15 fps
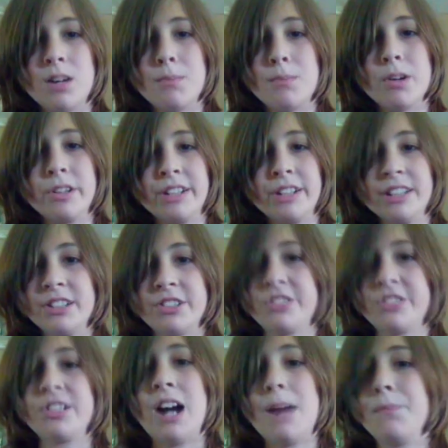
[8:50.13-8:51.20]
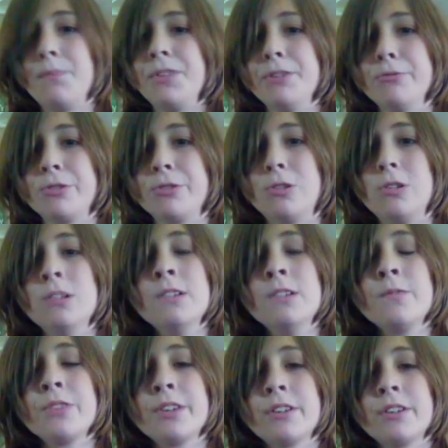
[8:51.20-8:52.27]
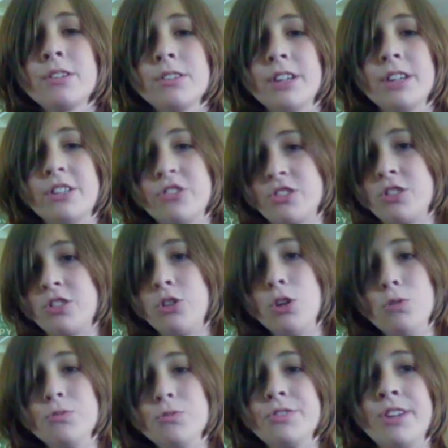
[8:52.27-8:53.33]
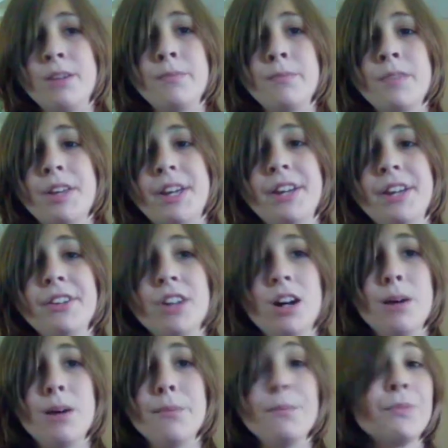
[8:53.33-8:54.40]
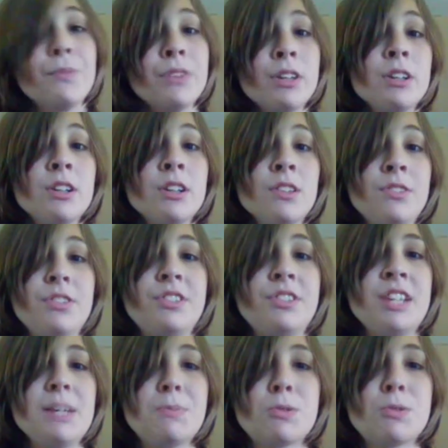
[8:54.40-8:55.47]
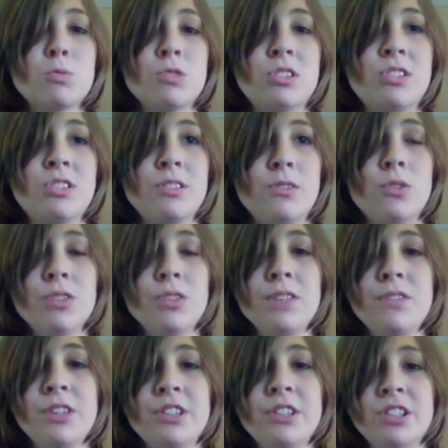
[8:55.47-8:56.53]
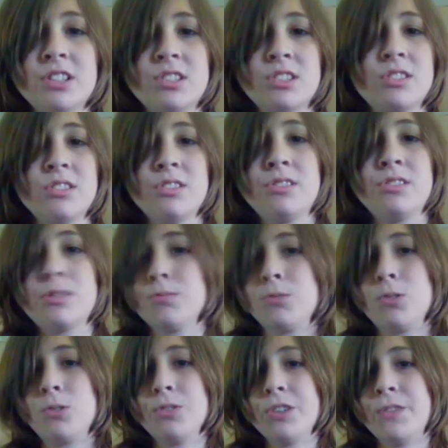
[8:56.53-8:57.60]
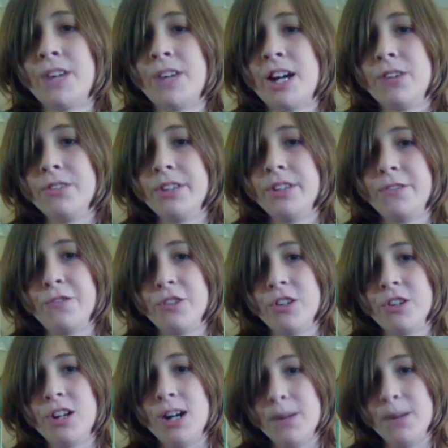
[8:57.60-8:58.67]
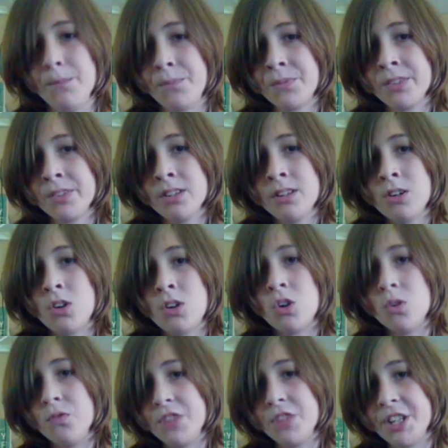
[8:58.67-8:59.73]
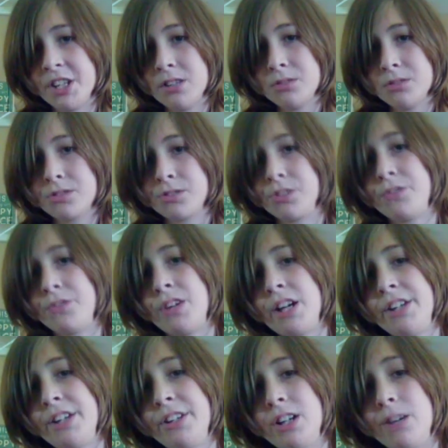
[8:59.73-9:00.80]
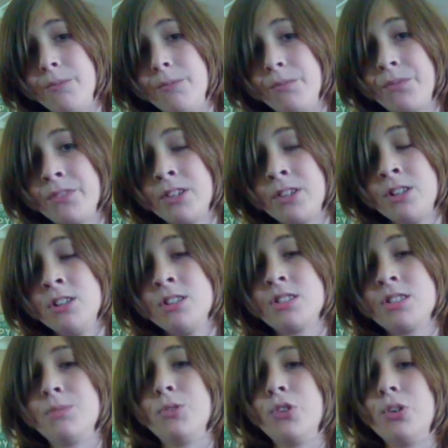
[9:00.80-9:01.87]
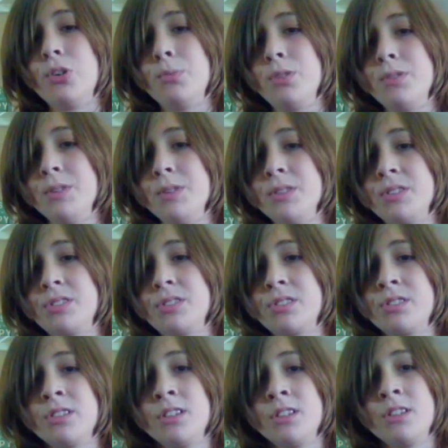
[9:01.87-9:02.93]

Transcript: market just stopped. It was all just closed up, and the tapes were only VHSs were only found for home videos. So you find some old home movies,